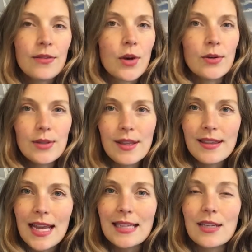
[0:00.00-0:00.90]
Those are the
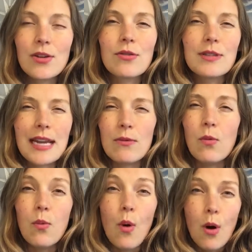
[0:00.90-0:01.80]
things that create
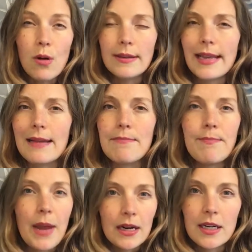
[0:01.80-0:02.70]
walls
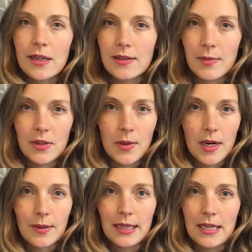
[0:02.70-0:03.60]
and barriers between
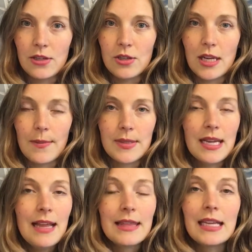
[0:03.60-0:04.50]
our relationships.
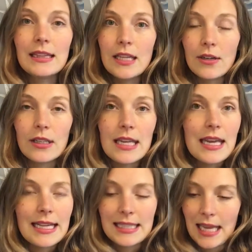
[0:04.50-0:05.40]
They literally,
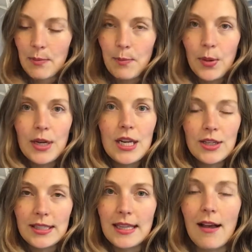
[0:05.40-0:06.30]
it's like putting
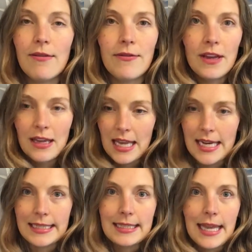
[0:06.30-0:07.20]
yourself
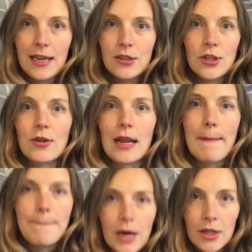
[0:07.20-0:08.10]
in a sand dune
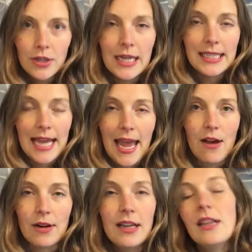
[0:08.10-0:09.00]
and bunkering
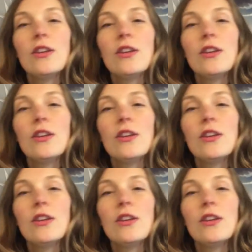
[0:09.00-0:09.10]
down.